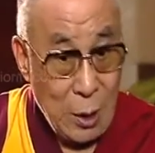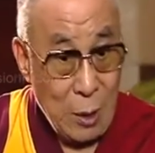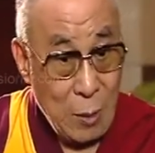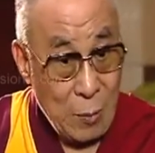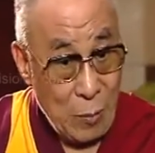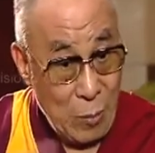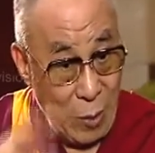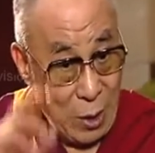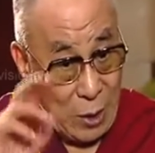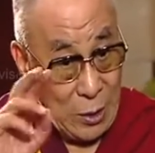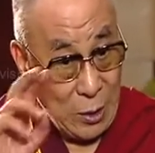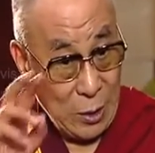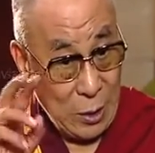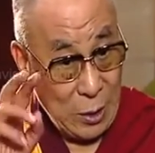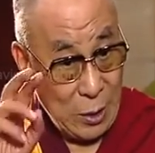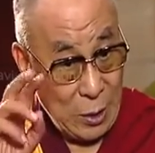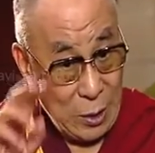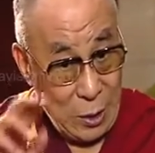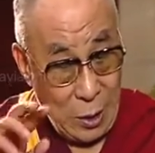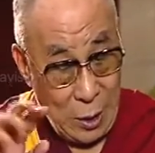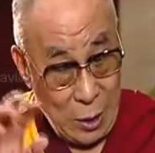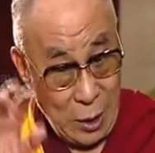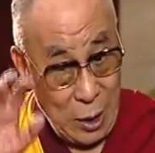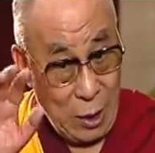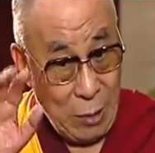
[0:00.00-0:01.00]
but
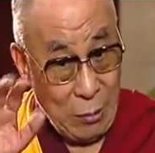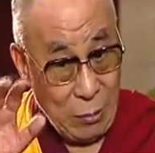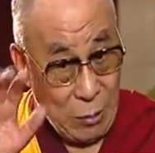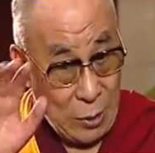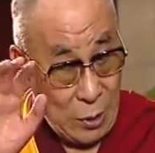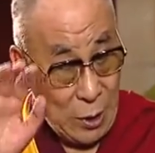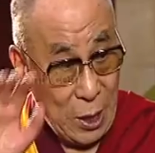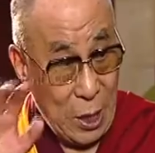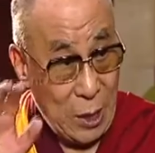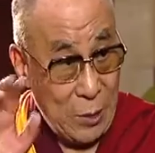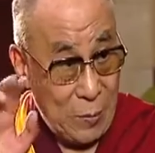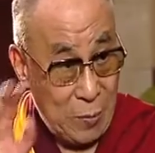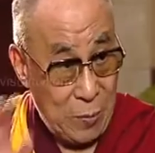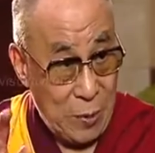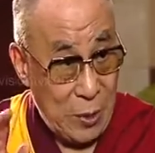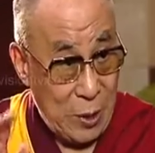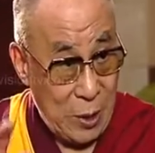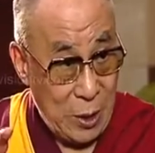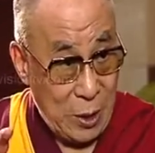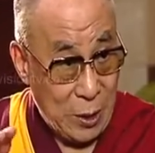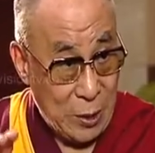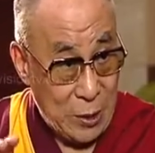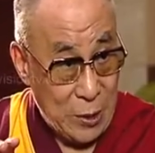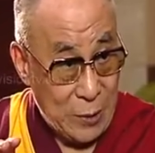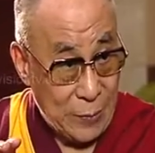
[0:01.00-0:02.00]
around that
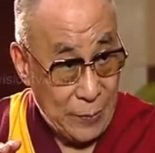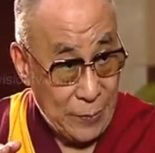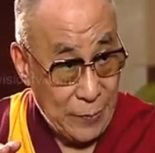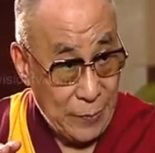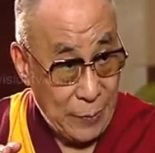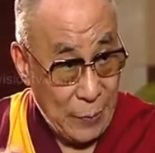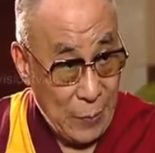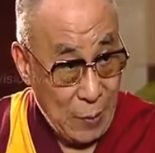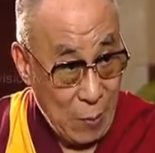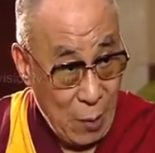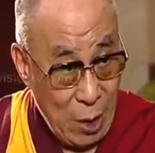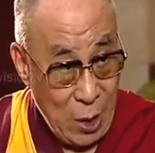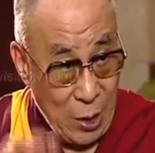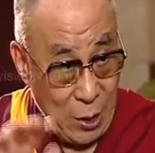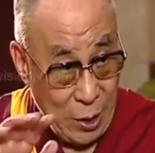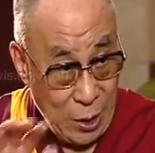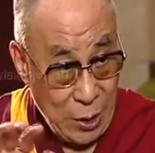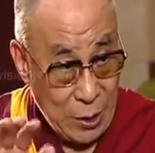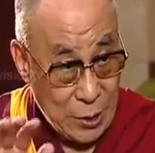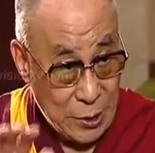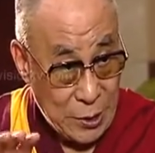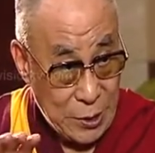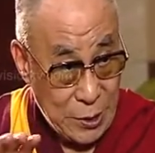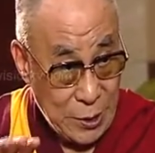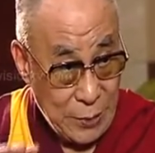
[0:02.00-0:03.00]
period, my
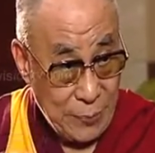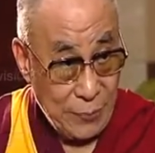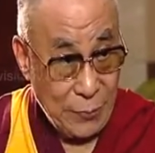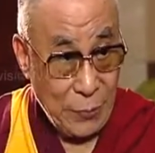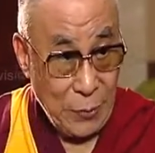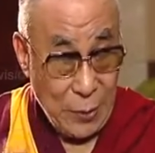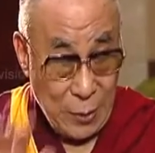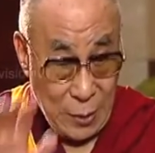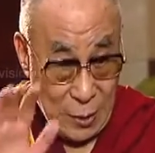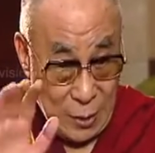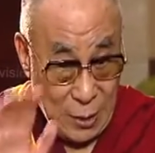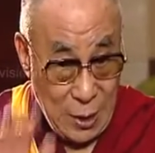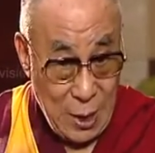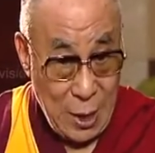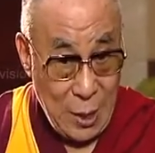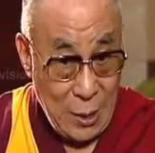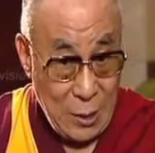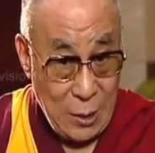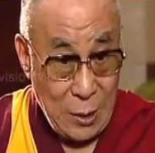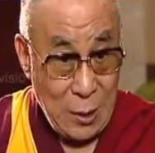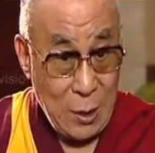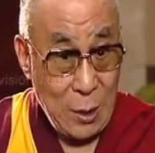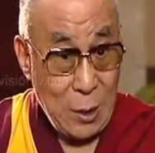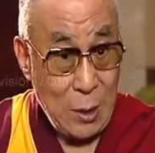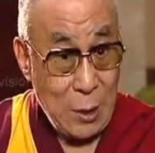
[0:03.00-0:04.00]
age,
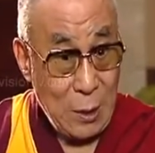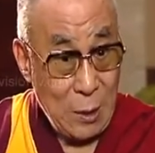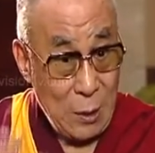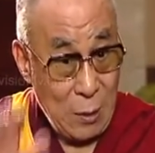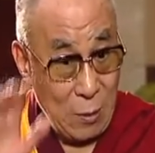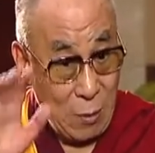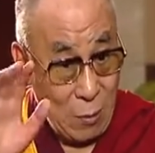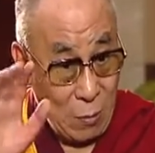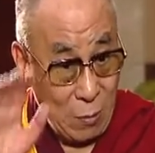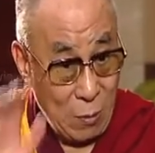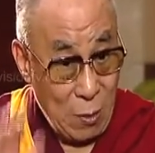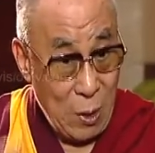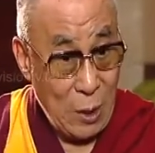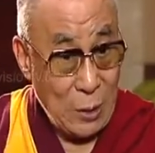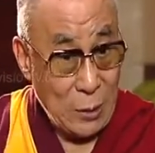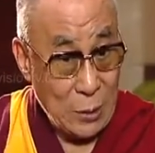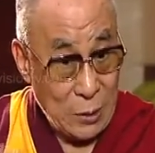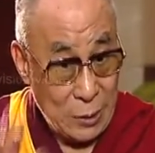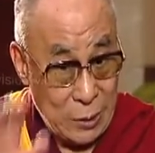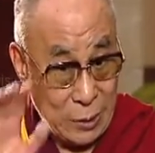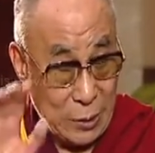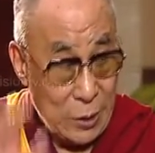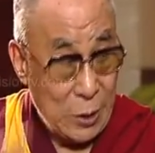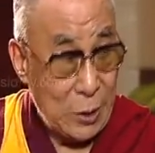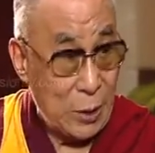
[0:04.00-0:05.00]
then one
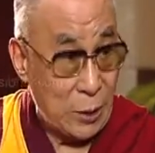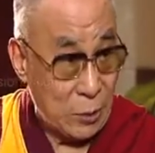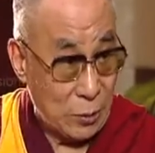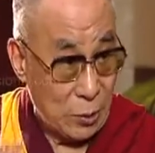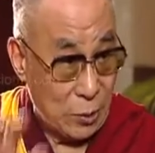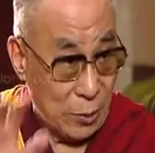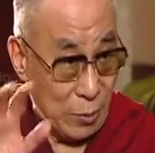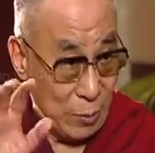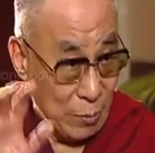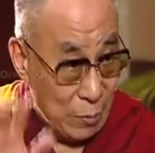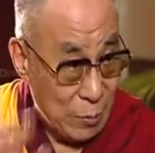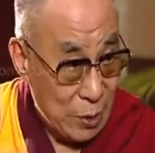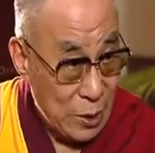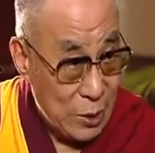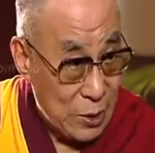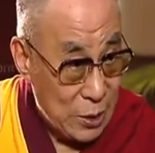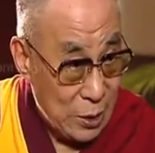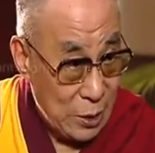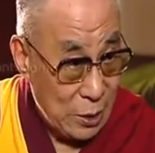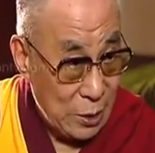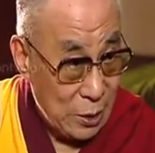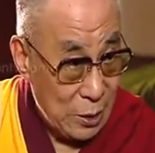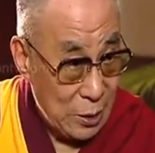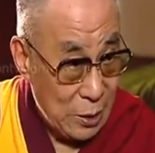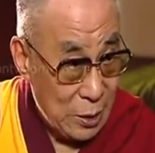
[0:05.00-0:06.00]
series of
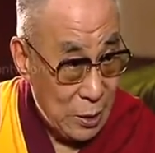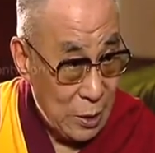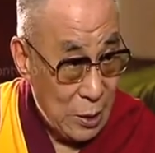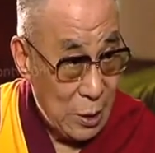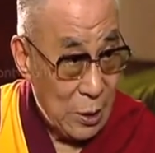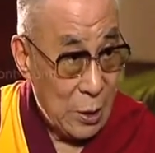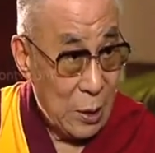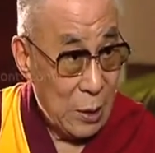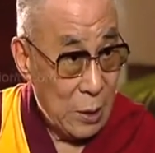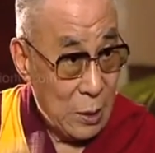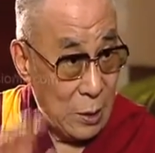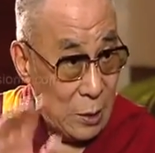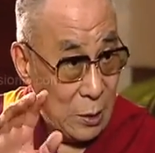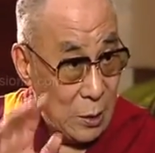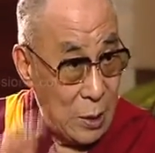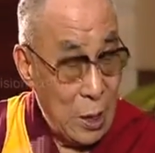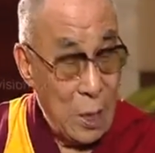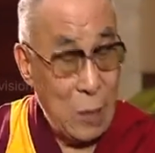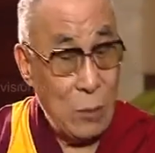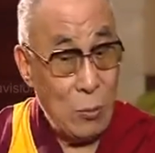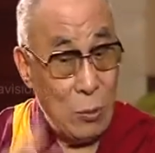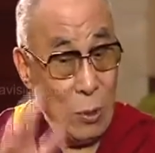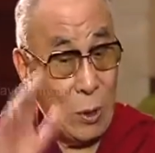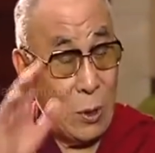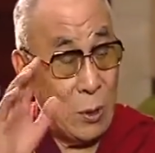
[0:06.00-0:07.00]
meeting,
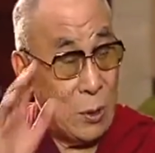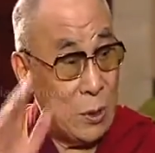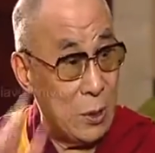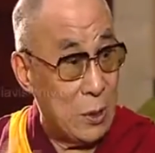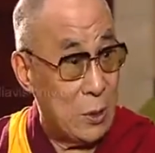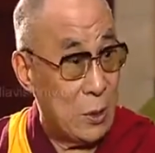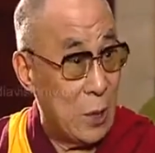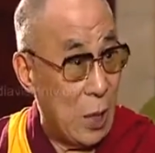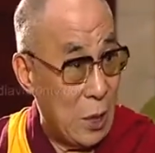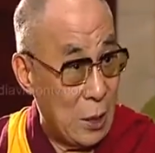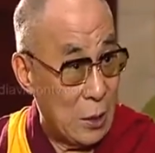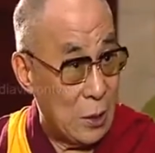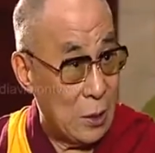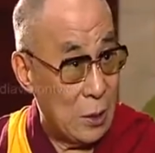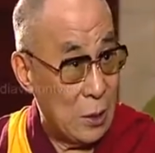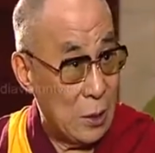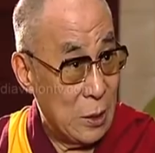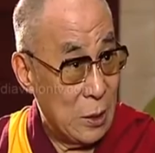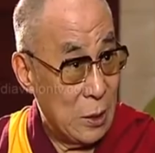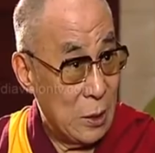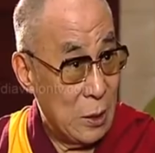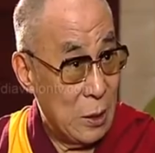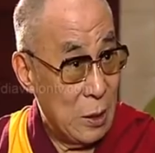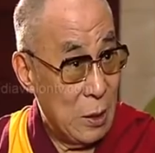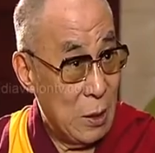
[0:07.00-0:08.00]
then we'll decide
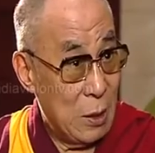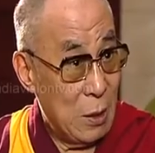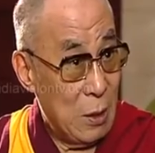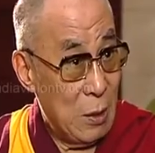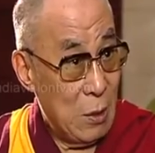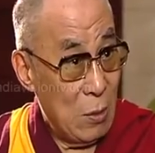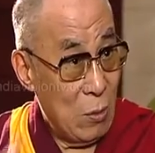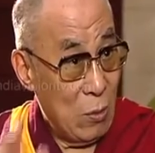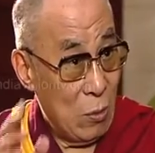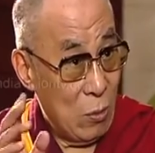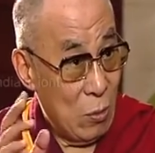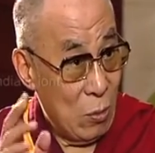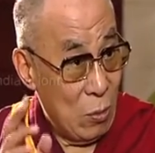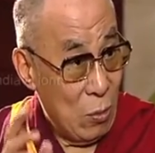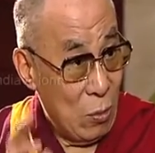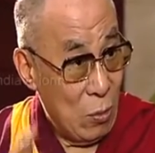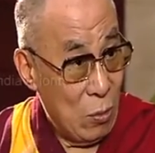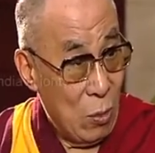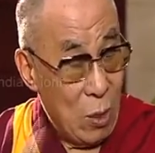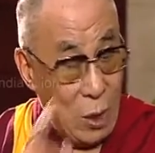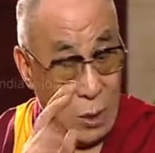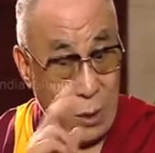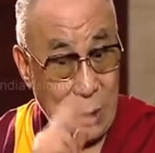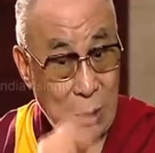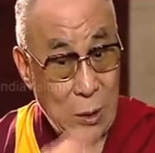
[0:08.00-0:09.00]

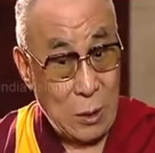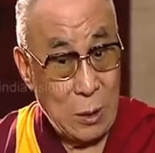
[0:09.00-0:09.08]
what